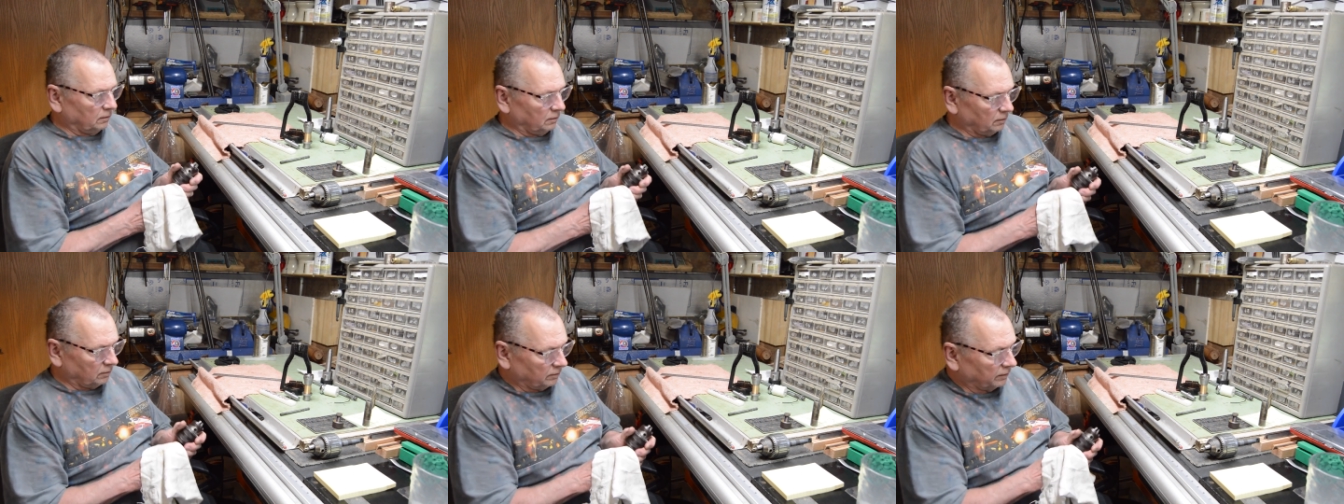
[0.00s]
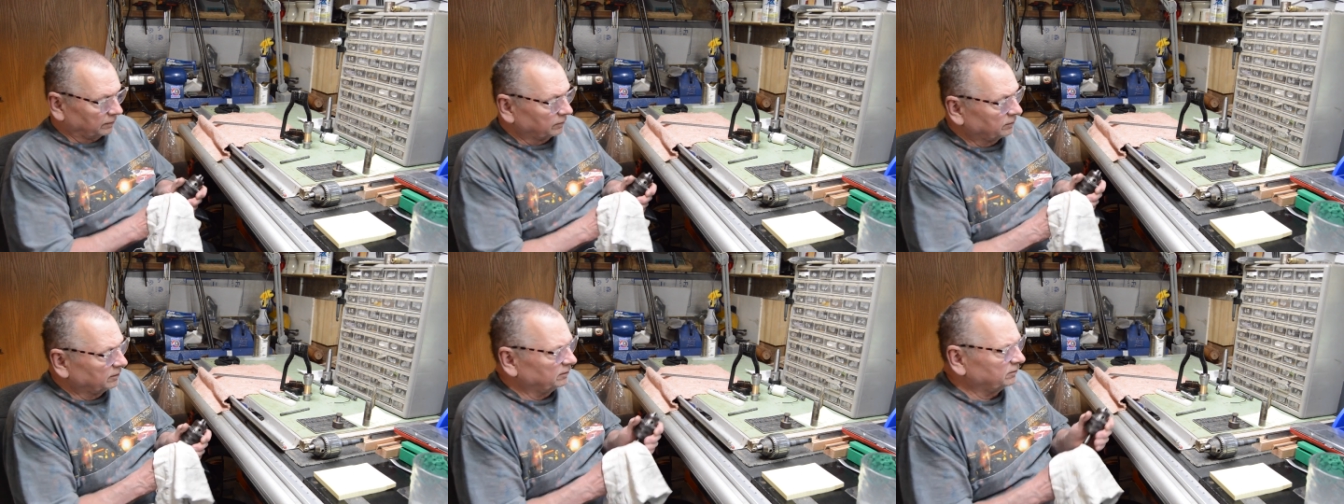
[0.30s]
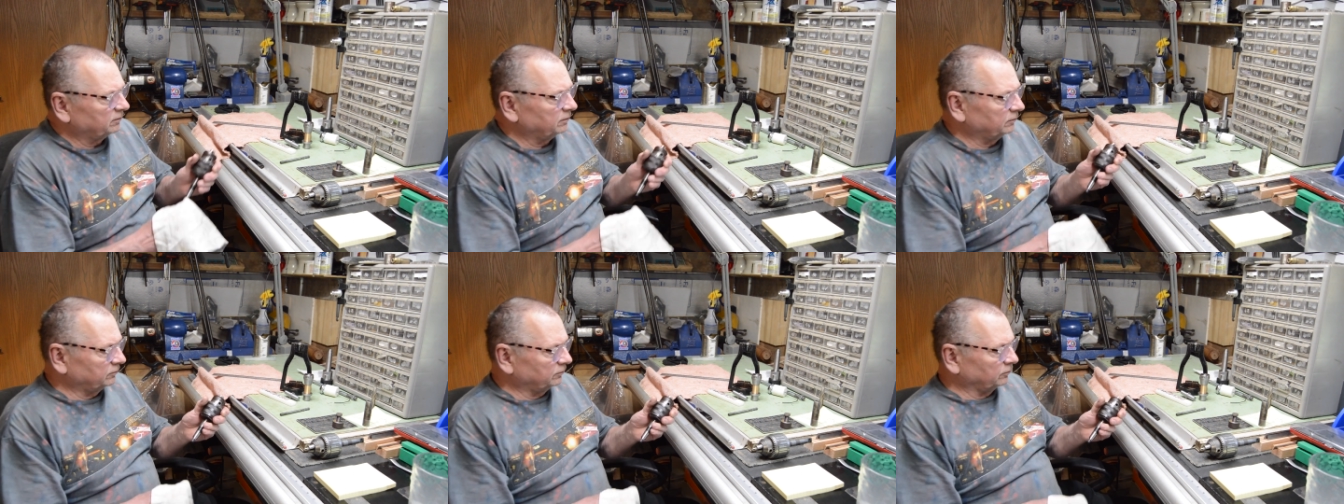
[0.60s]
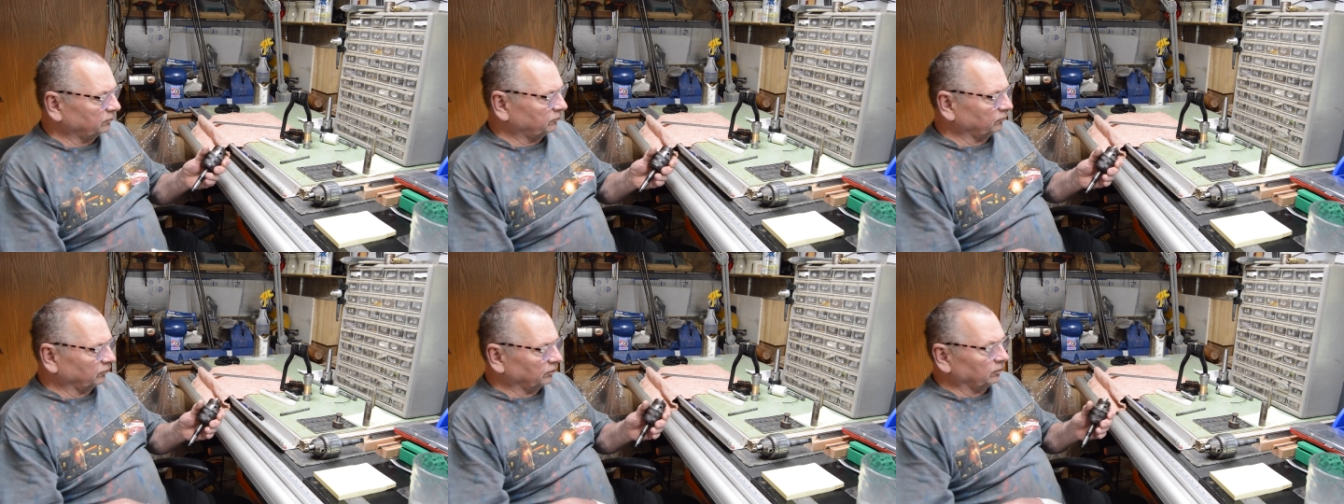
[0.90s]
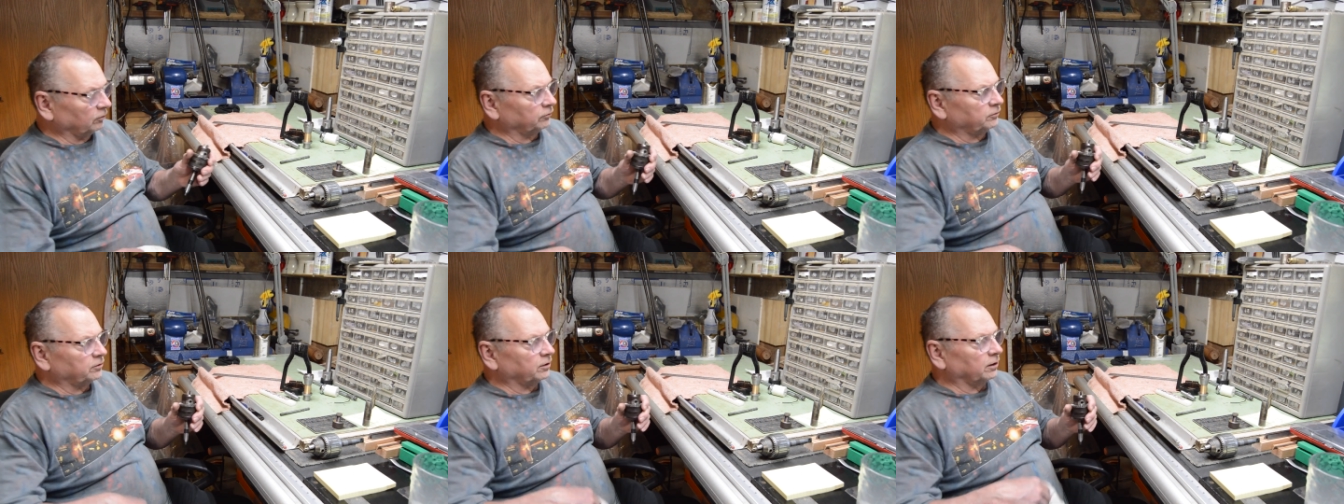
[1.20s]
Alright, this is the
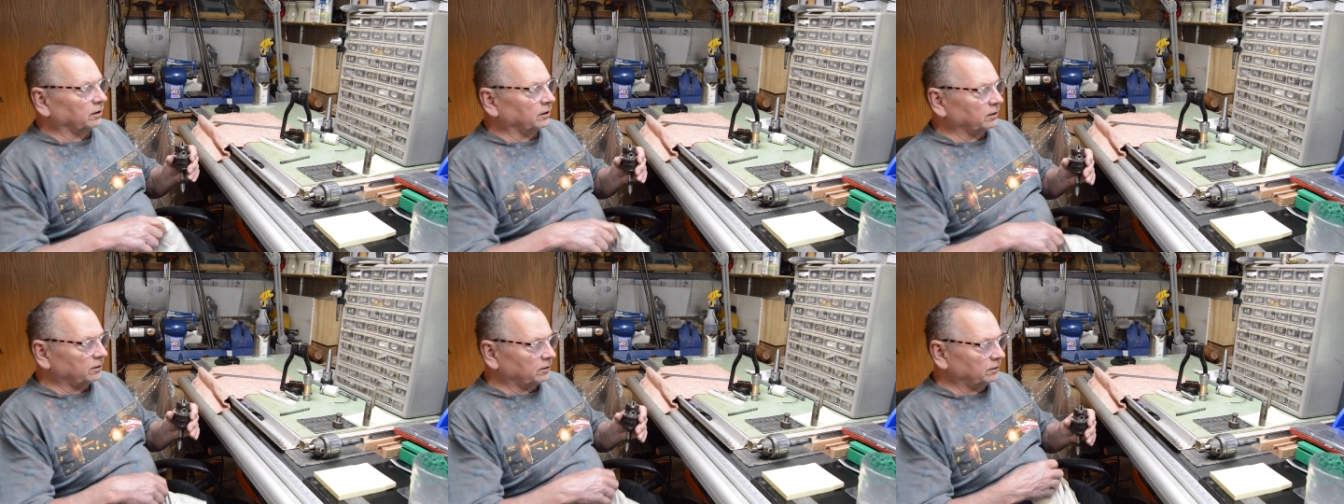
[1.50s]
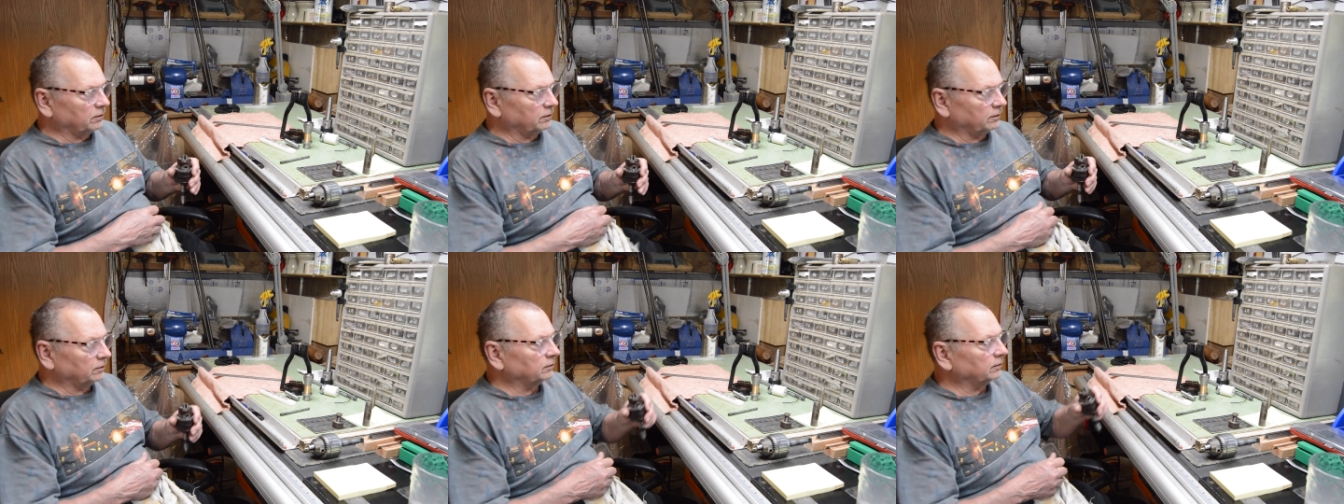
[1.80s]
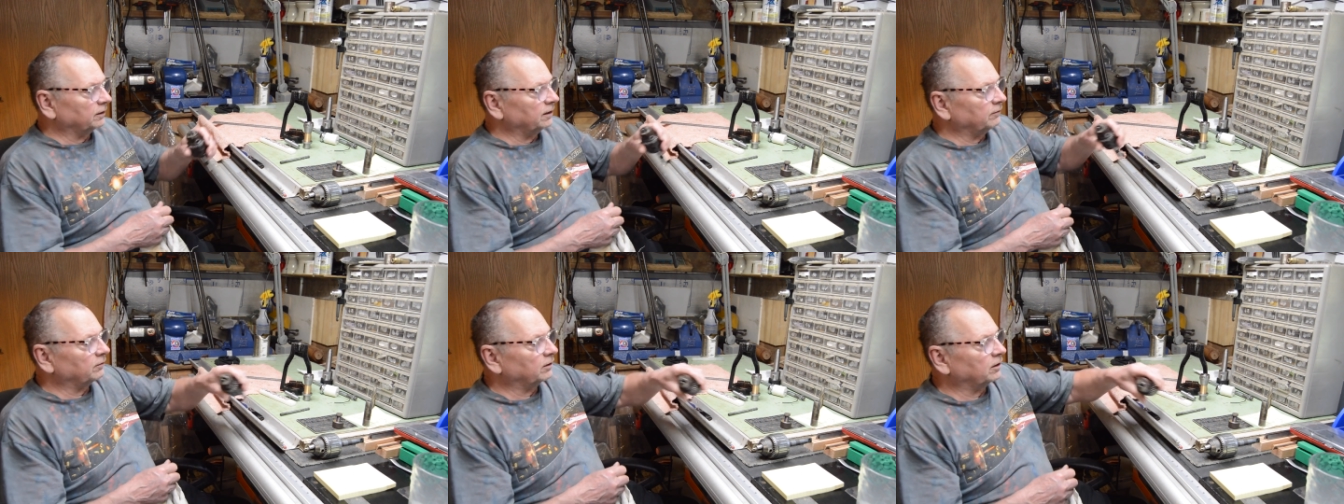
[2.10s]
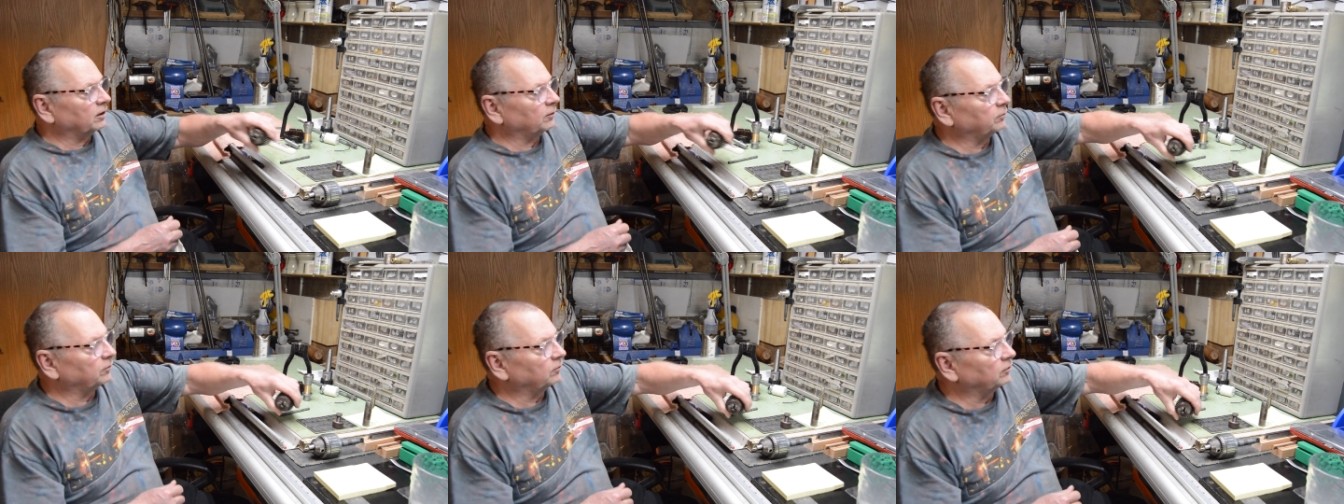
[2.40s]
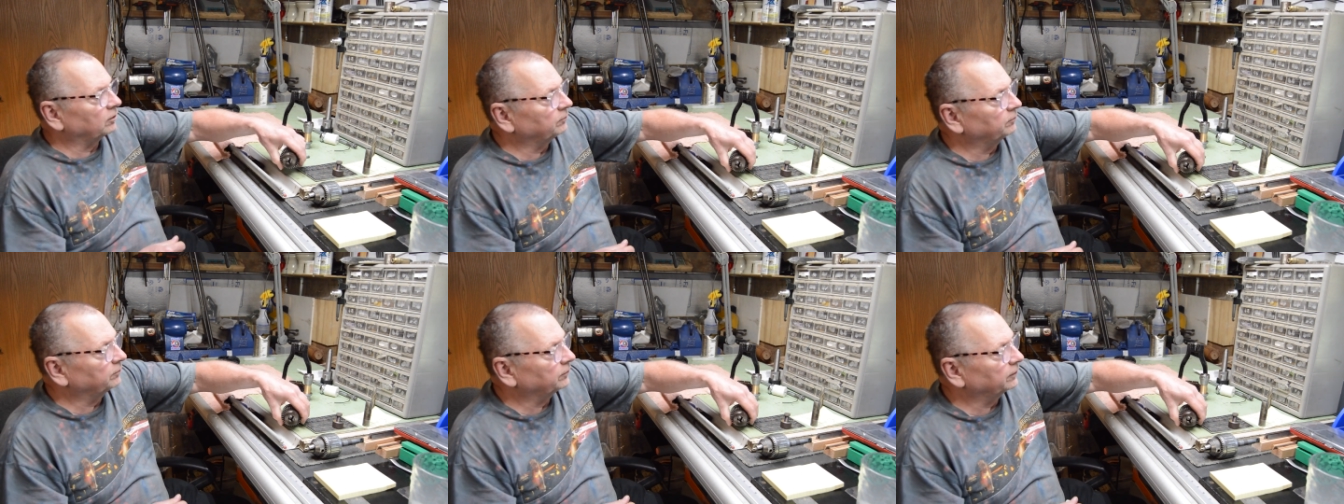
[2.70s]
drill chuck. I have a couple
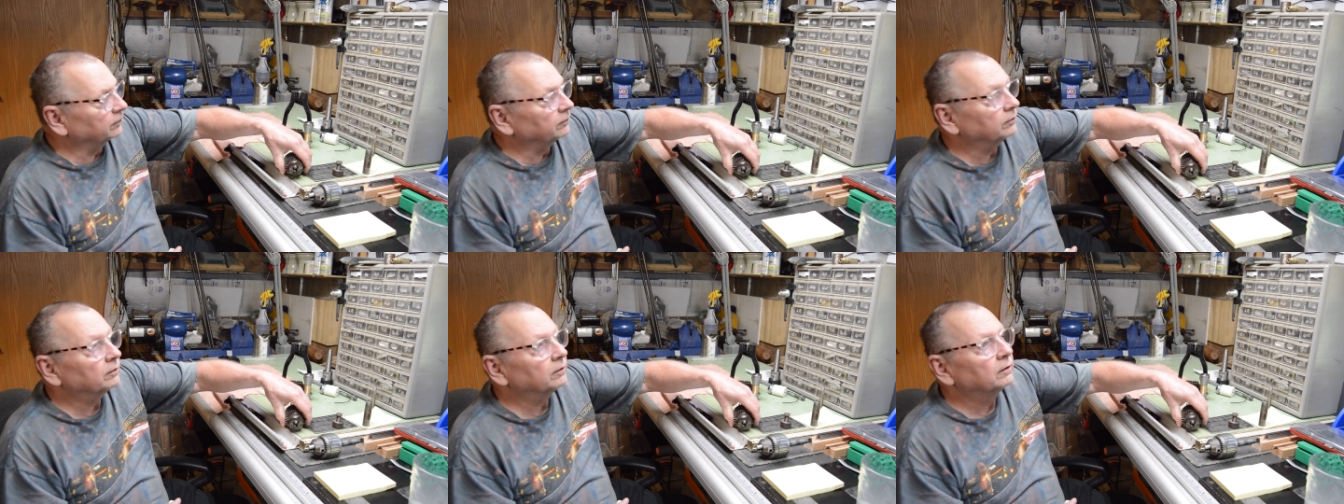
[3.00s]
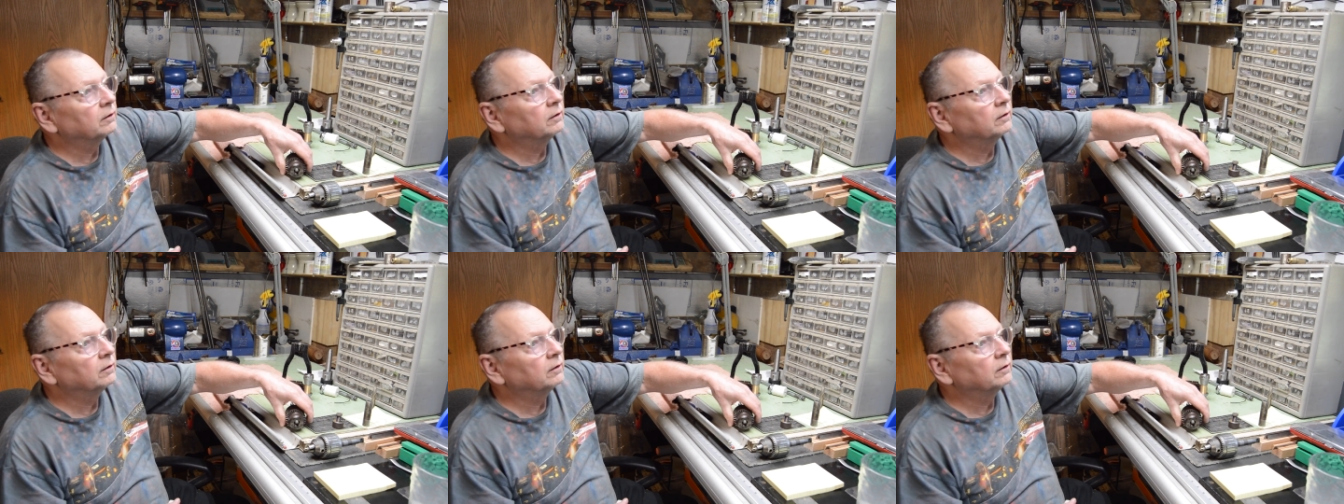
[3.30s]
of them here.